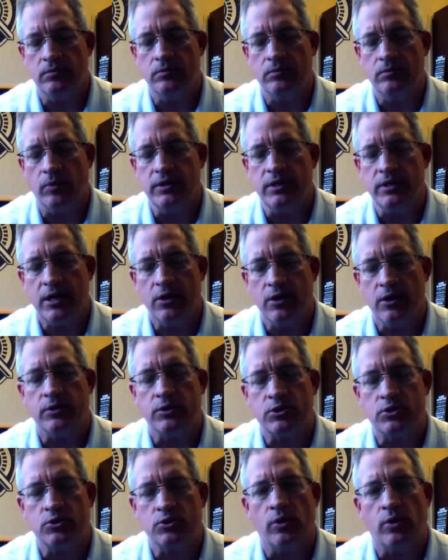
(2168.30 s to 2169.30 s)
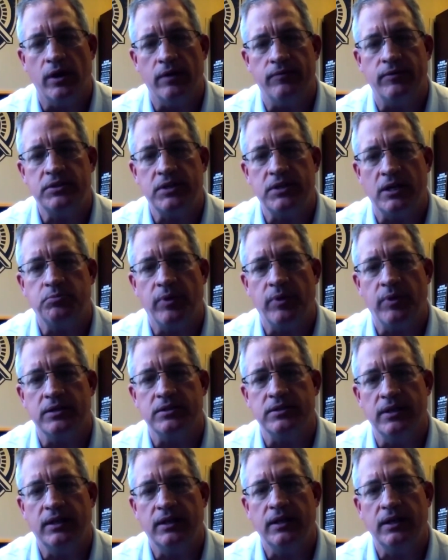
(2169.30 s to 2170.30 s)
when you hear the story of a Chase
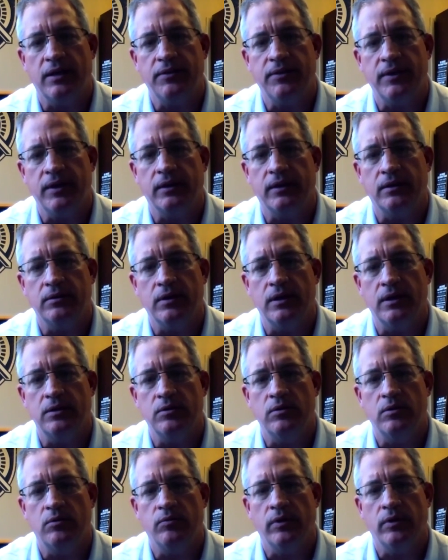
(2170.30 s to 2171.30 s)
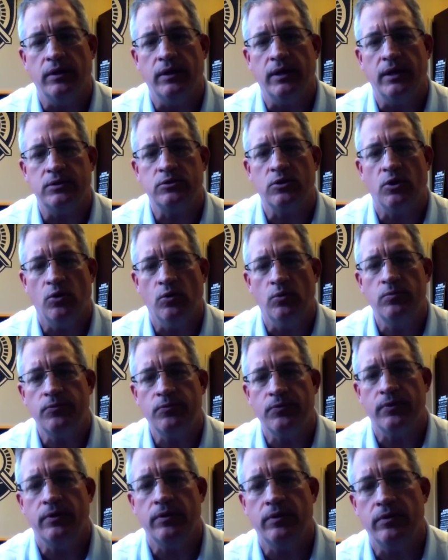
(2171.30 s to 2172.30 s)
Prasnicki, I think it, it, it really hits home
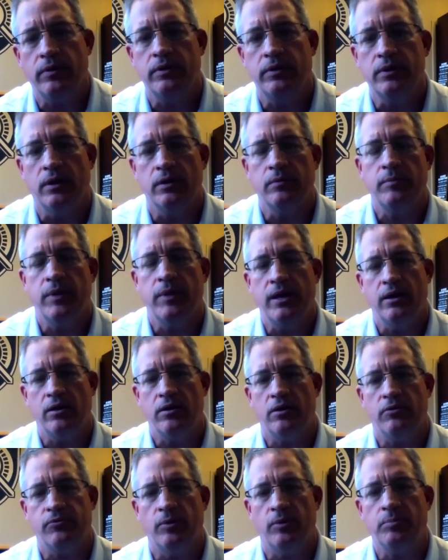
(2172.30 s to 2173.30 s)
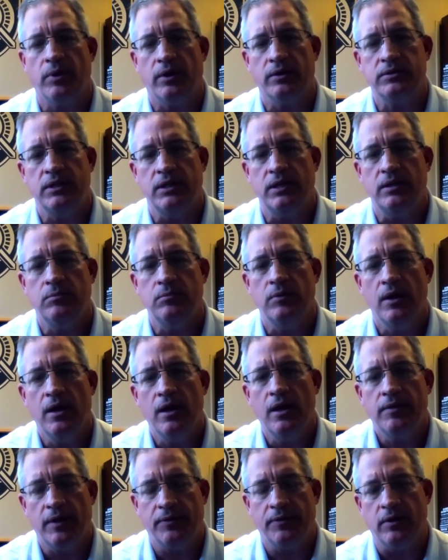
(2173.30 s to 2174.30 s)
for the young men on our football team
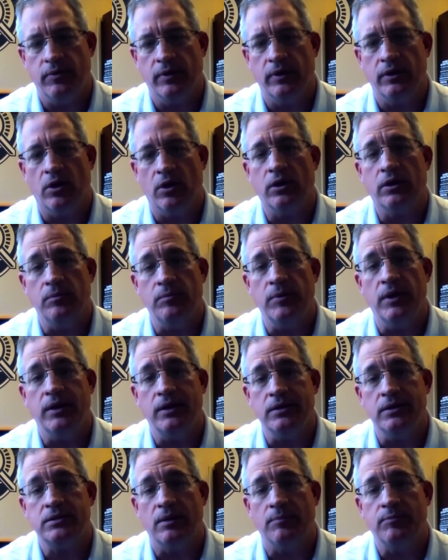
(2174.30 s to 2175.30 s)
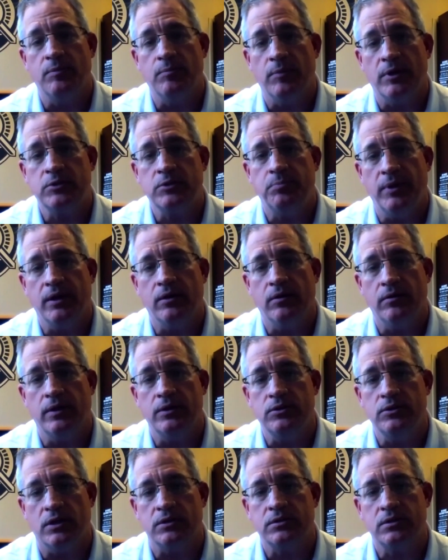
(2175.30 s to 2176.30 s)
that they really are committing to something much bigger
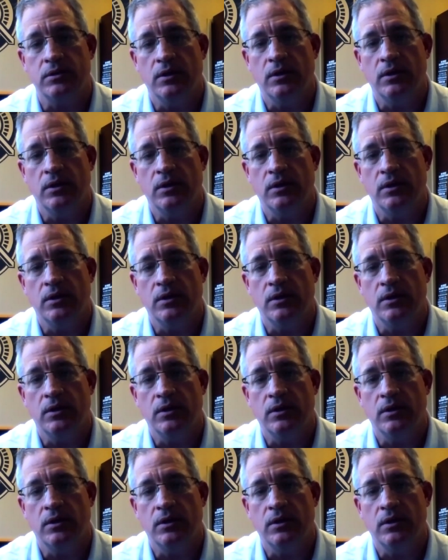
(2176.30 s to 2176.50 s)
than just